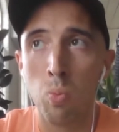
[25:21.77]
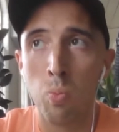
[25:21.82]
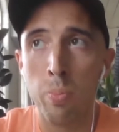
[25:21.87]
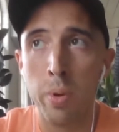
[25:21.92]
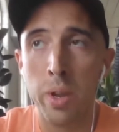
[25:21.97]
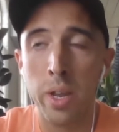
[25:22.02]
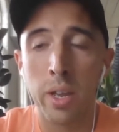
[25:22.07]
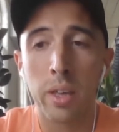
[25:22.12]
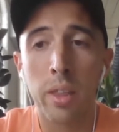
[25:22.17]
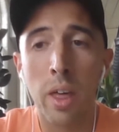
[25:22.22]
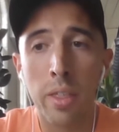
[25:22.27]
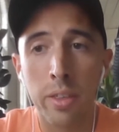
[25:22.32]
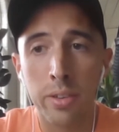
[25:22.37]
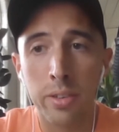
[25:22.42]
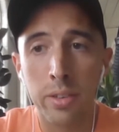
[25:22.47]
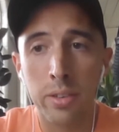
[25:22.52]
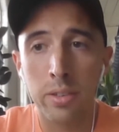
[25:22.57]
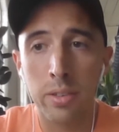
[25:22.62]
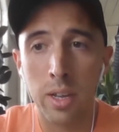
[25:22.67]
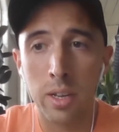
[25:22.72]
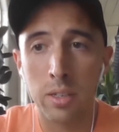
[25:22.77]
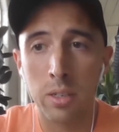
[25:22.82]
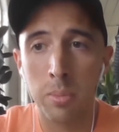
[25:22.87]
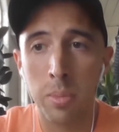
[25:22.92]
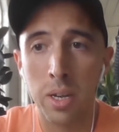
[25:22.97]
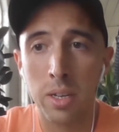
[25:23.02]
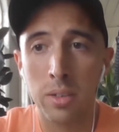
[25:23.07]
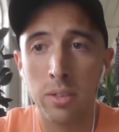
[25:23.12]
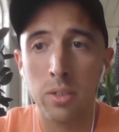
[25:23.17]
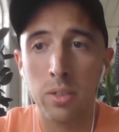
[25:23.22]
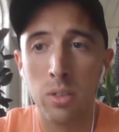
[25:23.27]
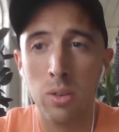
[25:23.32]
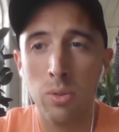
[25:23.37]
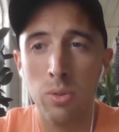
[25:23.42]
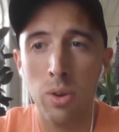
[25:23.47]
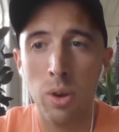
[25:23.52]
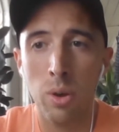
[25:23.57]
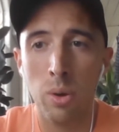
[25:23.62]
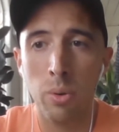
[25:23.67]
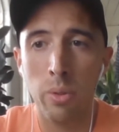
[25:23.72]
Being that this is an SMS, you
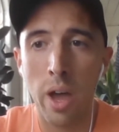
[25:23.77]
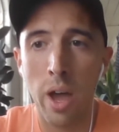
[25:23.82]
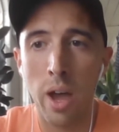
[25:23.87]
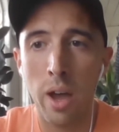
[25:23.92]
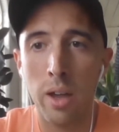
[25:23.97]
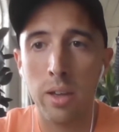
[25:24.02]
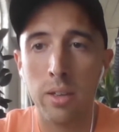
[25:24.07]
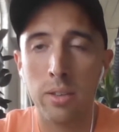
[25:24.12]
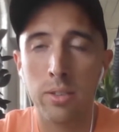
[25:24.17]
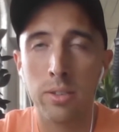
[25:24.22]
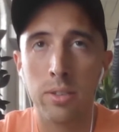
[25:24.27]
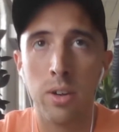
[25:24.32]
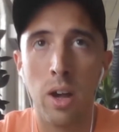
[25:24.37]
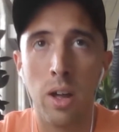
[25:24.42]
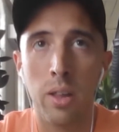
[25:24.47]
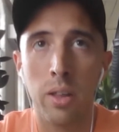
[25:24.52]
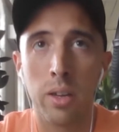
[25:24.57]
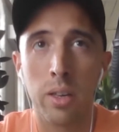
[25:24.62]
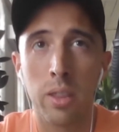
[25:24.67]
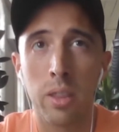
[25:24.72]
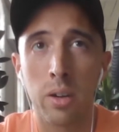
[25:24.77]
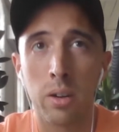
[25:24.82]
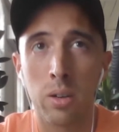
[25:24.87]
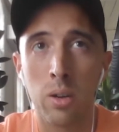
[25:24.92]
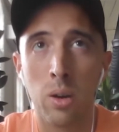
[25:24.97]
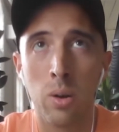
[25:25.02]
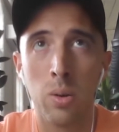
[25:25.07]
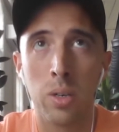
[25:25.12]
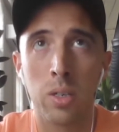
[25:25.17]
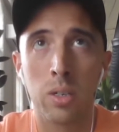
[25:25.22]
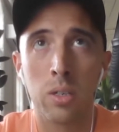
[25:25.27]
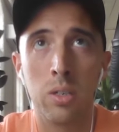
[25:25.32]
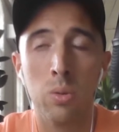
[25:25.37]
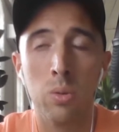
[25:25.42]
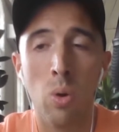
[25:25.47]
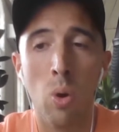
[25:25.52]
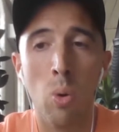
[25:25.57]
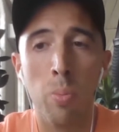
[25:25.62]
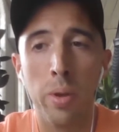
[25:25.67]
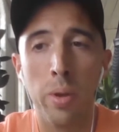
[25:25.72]
know that it's not like they're going
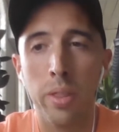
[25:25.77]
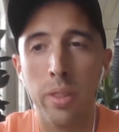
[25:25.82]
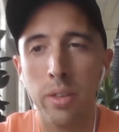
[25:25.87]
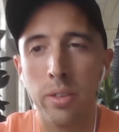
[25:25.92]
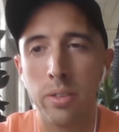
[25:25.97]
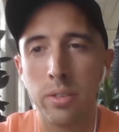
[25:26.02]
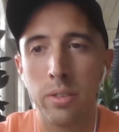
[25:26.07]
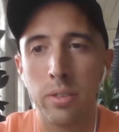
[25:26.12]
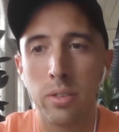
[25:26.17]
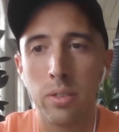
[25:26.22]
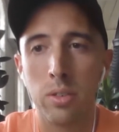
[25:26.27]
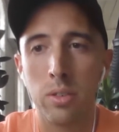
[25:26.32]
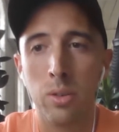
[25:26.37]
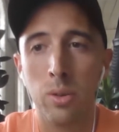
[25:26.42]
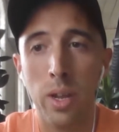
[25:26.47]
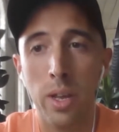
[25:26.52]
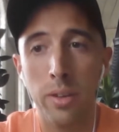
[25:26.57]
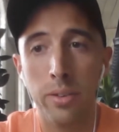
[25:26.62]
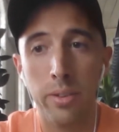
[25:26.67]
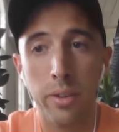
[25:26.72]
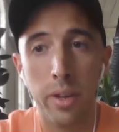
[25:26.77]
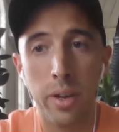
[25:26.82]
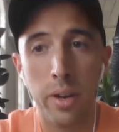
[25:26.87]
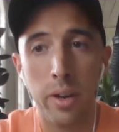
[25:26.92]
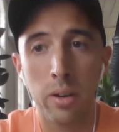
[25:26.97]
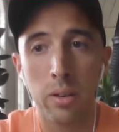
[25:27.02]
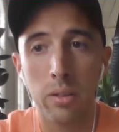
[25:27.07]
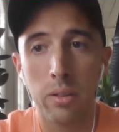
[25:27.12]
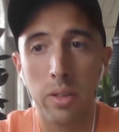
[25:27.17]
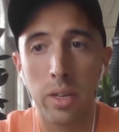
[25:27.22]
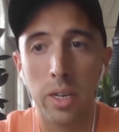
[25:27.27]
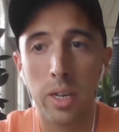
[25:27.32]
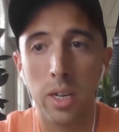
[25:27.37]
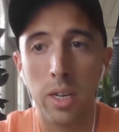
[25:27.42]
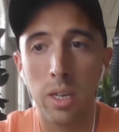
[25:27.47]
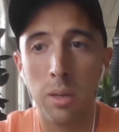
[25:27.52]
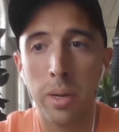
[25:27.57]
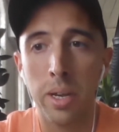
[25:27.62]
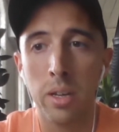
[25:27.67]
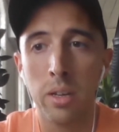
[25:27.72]
to open this 2 days later, like an
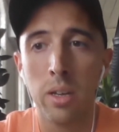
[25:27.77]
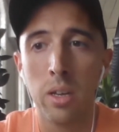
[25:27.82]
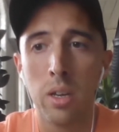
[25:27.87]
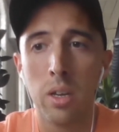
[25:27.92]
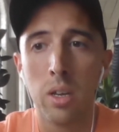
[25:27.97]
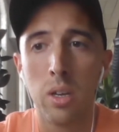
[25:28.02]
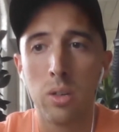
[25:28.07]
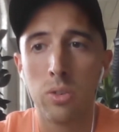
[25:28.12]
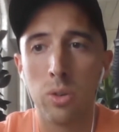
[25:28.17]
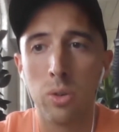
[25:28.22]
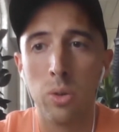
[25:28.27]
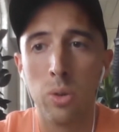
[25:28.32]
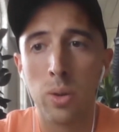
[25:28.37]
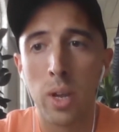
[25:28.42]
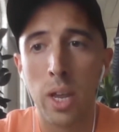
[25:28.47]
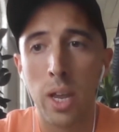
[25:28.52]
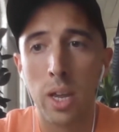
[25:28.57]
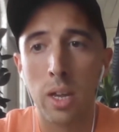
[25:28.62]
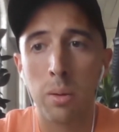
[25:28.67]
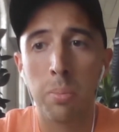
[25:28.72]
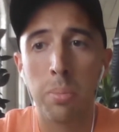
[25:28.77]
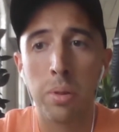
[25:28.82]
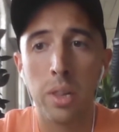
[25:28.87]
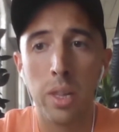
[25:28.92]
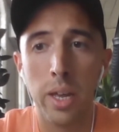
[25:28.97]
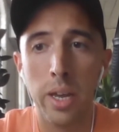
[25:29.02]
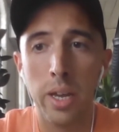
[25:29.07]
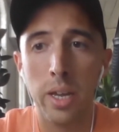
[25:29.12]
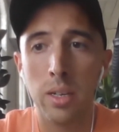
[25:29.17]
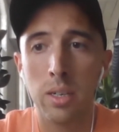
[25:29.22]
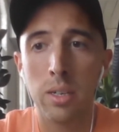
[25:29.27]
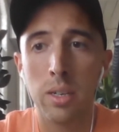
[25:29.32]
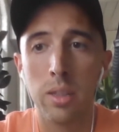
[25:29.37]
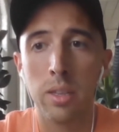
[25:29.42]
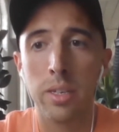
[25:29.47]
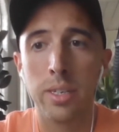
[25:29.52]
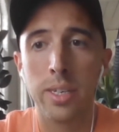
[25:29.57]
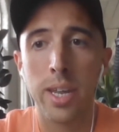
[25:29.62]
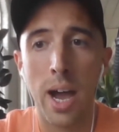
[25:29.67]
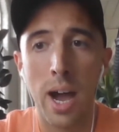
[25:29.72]
email. So you can play to
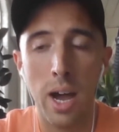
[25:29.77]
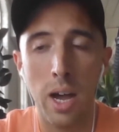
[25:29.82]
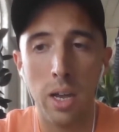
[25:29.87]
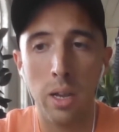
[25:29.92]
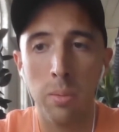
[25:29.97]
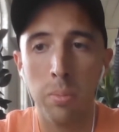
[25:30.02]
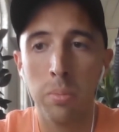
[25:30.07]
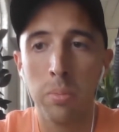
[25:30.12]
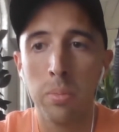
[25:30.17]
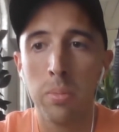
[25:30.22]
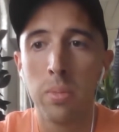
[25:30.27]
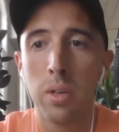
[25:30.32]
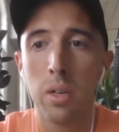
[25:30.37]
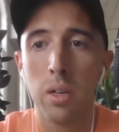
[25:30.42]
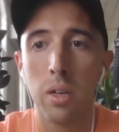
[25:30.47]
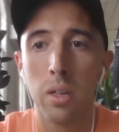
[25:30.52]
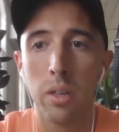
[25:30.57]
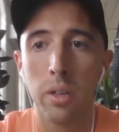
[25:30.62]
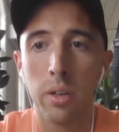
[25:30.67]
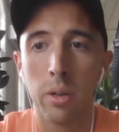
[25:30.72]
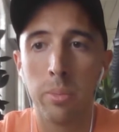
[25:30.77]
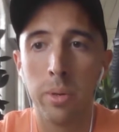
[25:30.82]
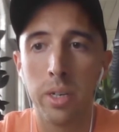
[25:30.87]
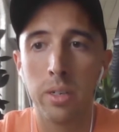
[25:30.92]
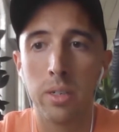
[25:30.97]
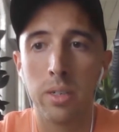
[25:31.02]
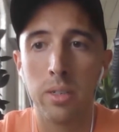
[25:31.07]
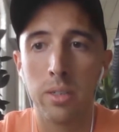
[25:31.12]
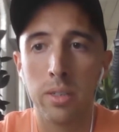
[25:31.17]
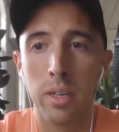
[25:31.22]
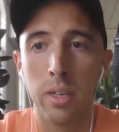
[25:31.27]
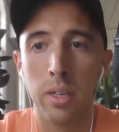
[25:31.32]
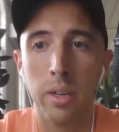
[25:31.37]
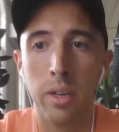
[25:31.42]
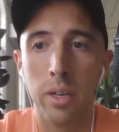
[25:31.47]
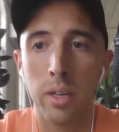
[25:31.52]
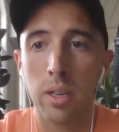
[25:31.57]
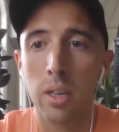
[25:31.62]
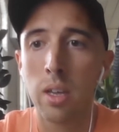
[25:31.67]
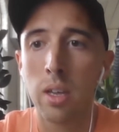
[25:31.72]
the time a little bit to say
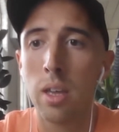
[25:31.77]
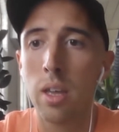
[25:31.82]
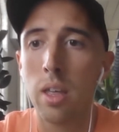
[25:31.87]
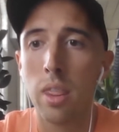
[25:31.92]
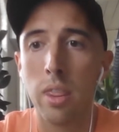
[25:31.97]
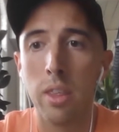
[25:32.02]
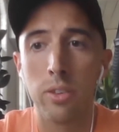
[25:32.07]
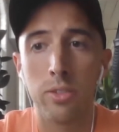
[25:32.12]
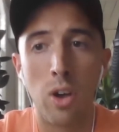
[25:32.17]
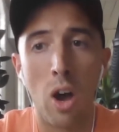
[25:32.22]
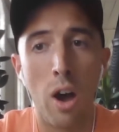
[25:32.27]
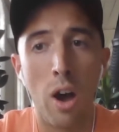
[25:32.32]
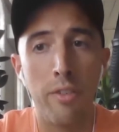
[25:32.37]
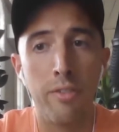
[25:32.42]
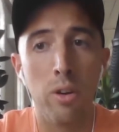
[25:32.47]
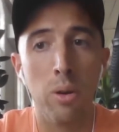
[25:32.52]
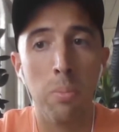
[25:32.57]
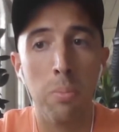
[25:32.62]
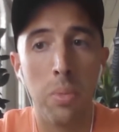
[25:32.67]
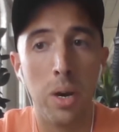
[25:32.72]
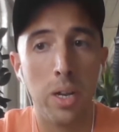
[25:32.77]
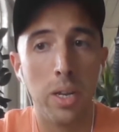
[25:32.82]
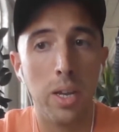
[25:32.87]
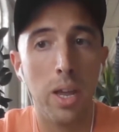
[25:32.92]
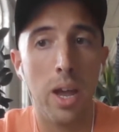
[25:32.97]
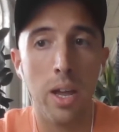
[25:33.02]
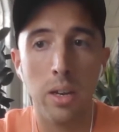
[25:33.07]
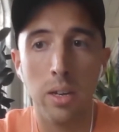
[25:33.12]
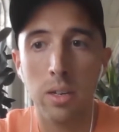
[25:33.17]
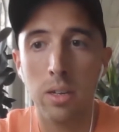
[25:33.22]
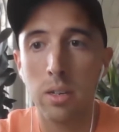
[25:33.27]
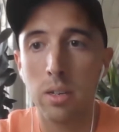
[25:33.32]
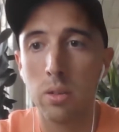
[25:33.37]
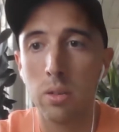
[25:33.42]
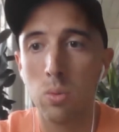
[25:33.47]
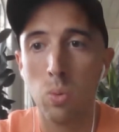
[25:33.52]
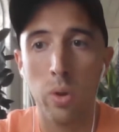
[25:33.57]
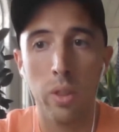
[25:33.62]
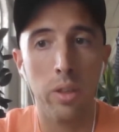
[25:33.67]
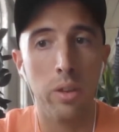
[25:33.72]
like, this offer might end
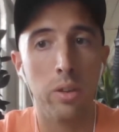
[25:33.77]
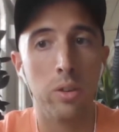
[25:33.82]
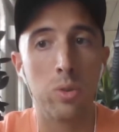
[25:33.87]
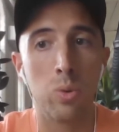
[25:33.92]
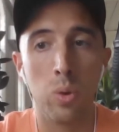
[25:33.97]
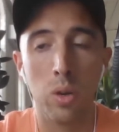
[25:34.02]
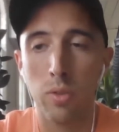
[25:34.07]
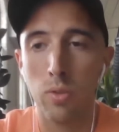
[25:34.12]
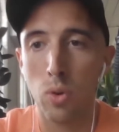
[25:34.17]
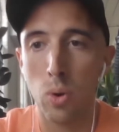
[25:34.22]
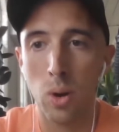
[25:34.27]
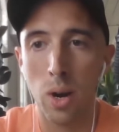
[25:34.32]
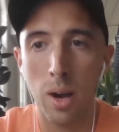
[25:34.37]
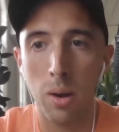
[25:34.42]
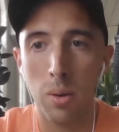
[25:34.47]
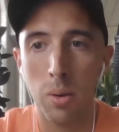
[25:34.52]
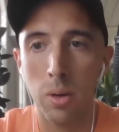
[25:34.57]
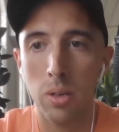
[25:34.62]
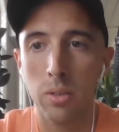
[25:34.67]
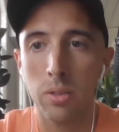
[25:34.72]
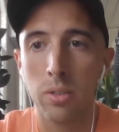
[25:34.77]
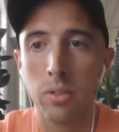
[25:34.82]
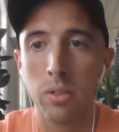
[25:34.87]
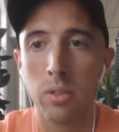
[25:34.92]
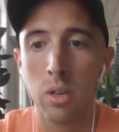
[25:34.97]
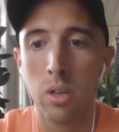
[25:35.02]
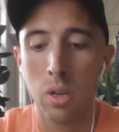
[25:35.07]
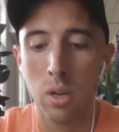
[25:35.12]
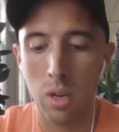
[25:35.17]
within 24 hours.